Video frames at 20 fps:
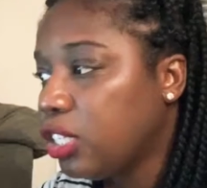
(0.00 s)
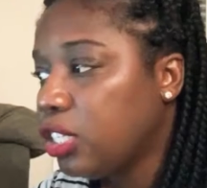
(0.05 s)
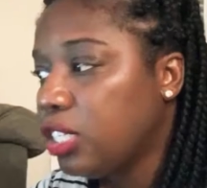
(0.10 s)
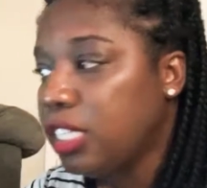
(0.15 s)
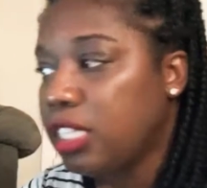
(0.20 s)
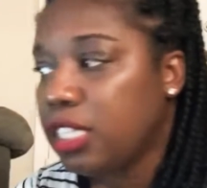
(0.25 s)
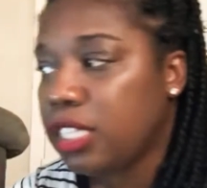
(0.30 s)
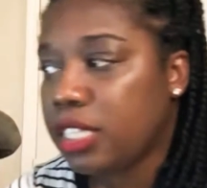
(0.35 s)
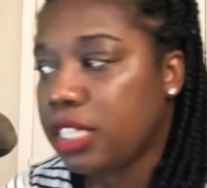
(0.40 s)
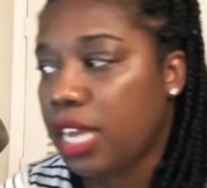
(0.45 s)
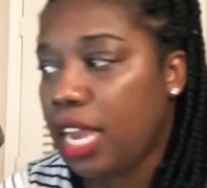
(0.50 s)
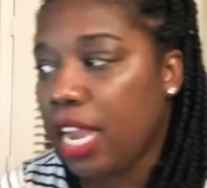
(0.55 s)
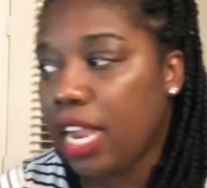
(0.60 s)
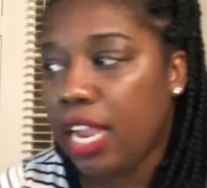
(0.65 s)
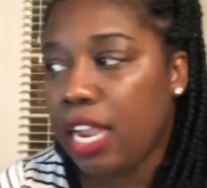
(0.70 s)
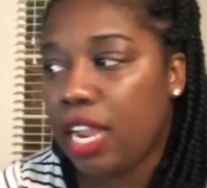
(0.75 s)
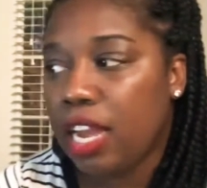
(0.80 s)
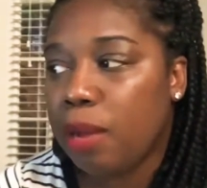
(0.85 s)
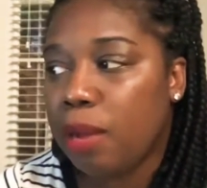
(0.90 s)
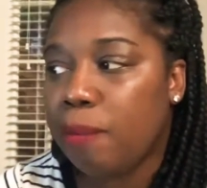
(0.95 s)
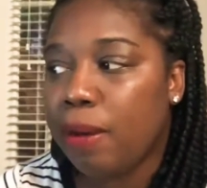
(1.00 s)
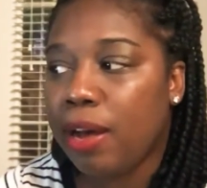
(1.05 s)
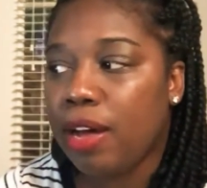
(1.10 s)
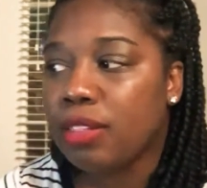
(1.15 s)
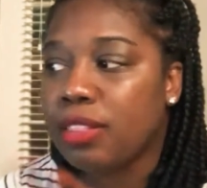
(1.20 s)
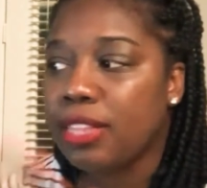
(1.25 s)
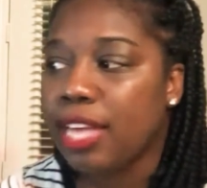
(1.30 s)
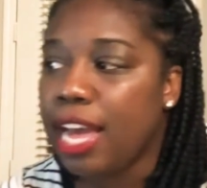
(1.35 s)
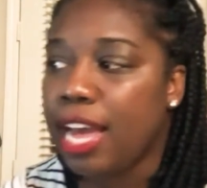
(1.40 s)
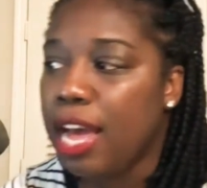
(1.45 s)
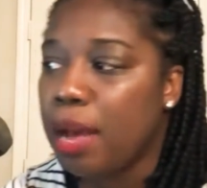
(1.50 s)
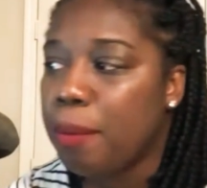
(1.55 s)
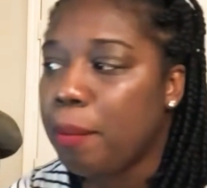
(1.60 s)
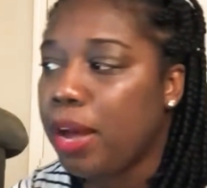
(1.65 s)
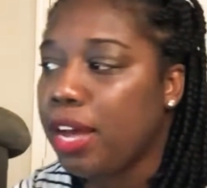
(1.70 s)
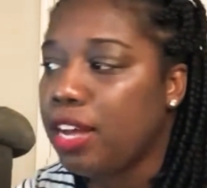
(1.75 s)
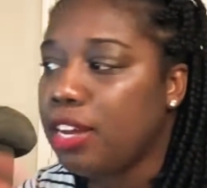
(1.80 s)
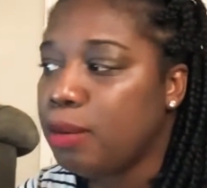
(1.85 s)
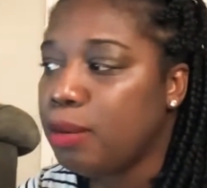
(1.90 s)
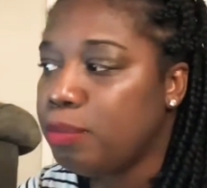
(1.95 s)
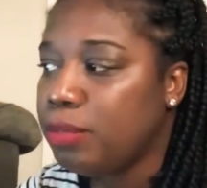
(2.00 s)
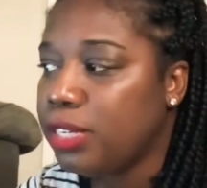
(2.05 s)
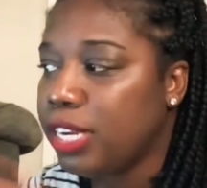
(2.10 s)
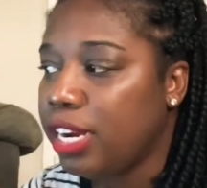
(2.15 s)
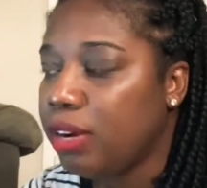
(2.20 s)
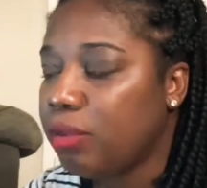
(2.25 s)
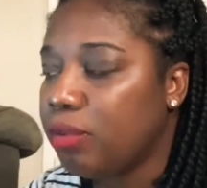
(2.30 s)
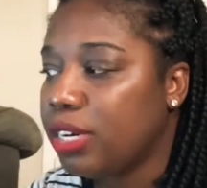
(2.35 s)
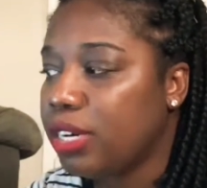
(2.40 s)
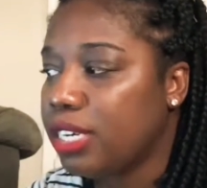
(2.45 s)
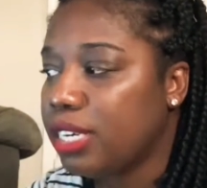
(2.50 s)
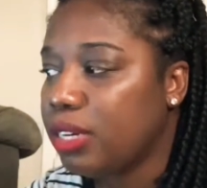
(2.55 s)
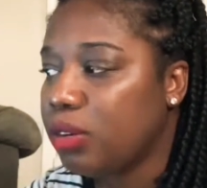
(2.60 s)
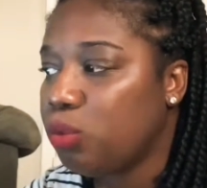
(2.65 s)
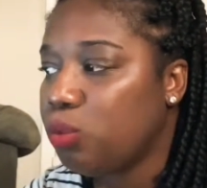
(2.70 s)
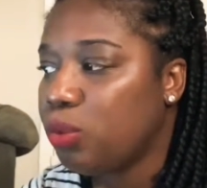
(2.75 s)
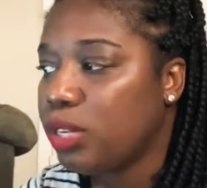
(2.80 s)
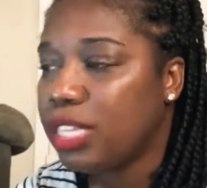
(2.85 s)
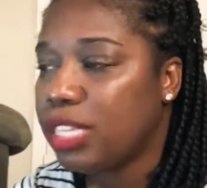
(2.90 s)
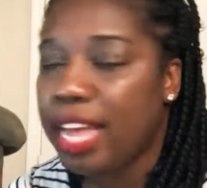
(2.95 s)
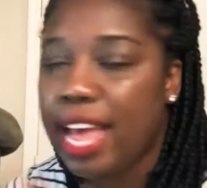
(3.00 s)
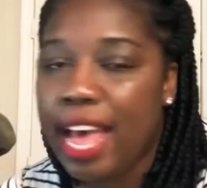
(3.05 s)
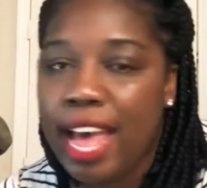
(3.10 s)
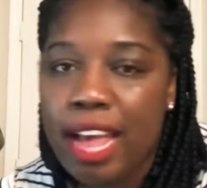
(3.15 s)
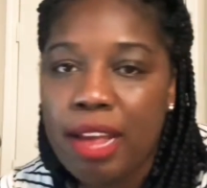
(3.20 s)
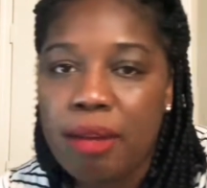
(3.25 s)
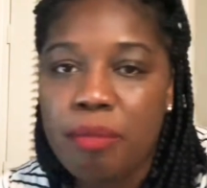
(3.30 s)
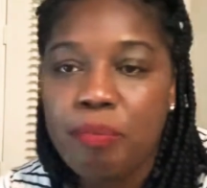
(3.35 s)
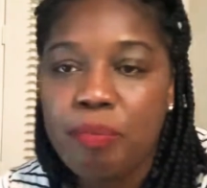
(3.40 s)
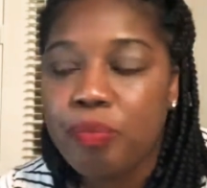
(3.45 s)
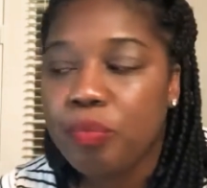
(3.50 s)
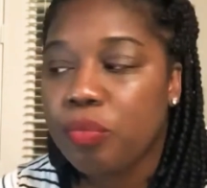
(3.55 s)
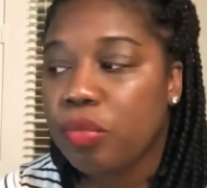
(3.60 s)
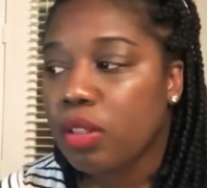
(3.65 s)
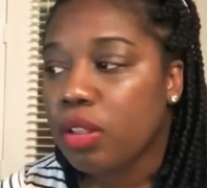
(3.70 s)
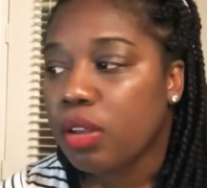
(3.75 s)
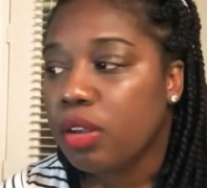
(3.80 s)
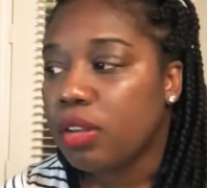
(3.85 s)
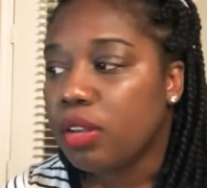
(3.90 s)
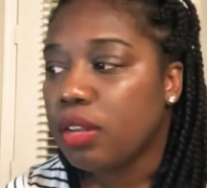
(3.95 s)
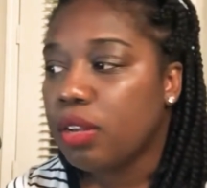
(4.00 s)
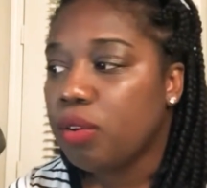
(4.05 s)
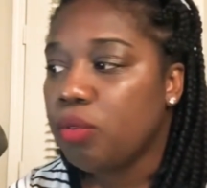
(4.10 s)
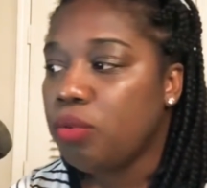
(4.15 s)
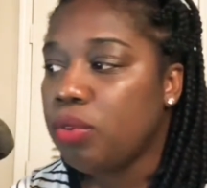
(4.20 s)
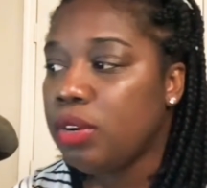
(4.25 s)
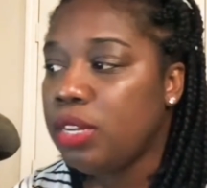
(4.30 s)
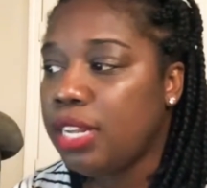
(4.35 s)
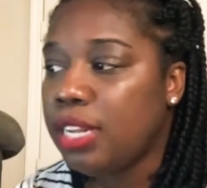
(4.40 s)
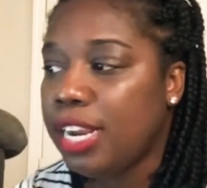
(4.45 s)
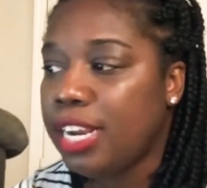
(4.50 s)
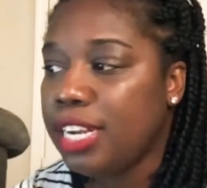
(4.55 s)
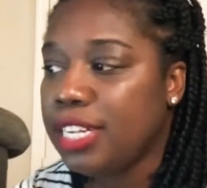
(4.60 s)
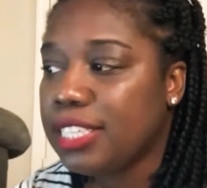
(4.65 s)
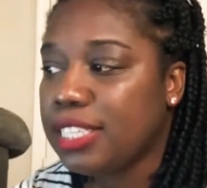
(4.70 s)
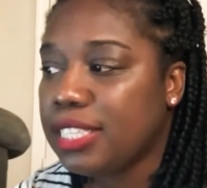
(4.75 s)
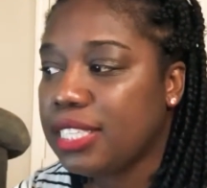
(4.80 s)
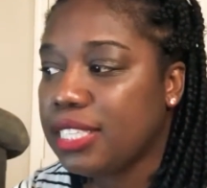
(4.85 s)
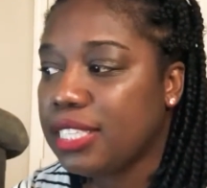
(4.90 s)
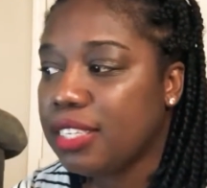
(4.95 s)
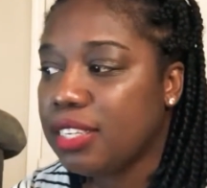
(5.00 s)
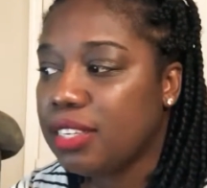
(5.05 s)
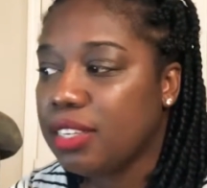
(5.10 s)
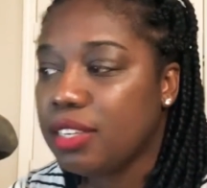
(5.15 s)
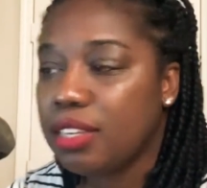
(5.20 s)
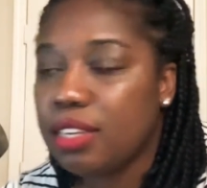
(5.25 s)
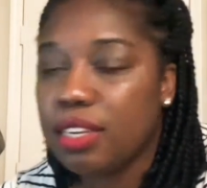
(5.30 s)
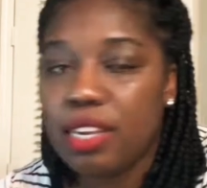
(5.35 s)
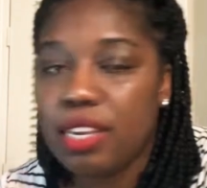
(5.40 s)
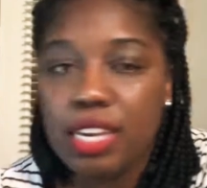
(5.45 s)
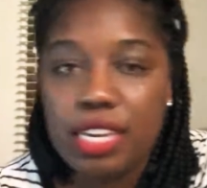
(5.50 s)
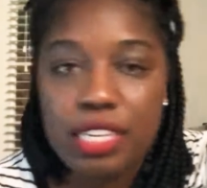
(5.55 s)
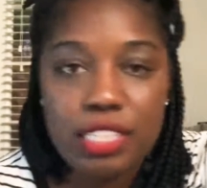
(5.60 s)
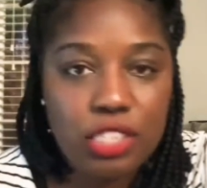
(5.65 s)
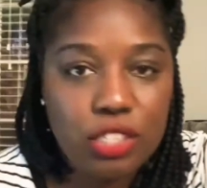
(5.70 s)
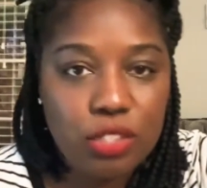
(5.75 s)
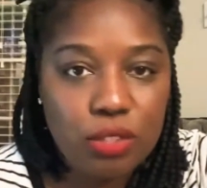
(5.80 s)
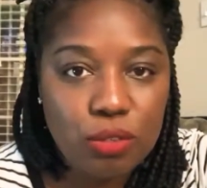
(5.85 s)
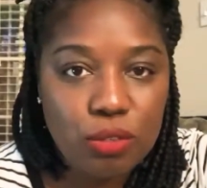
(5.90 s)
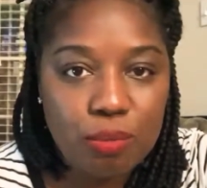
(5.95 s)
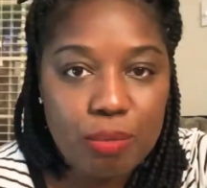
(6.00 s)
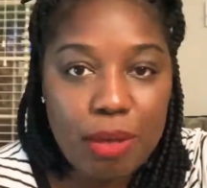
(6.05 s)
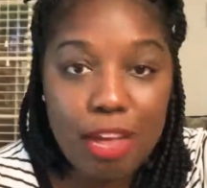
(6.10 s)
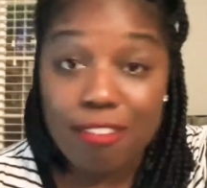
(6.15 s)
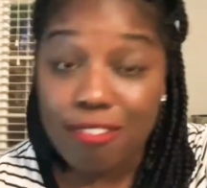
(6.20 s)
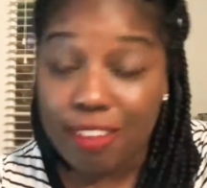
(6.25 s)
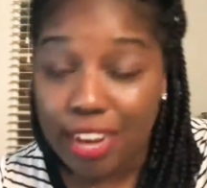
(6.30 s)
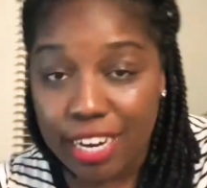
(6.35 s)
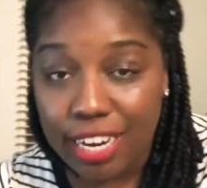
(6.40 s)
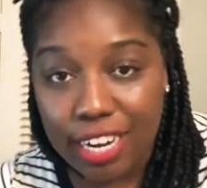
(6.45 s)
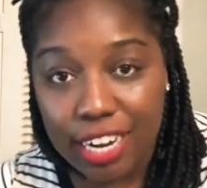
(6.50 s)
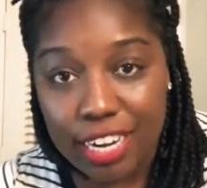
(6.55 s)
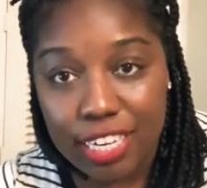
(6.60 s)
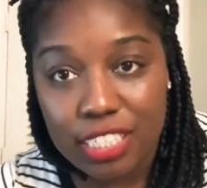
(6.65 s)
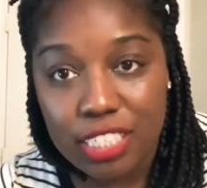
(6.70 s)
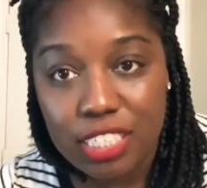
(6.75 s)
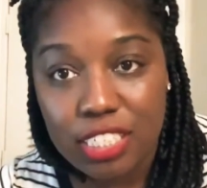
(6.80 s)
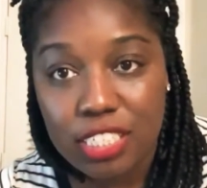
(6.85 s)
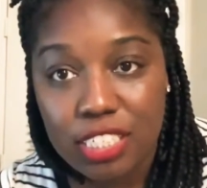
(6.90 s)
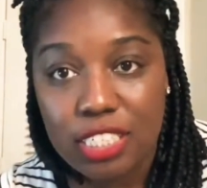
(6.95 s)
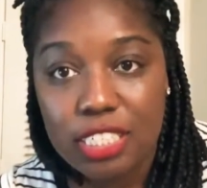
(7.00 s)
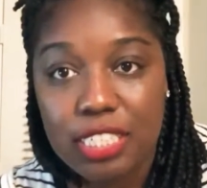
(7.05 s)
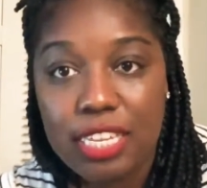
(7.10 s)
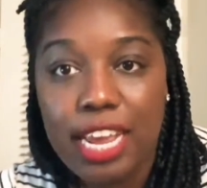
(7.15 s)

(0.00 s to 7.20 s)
to say about that, my update with that relates into my finances.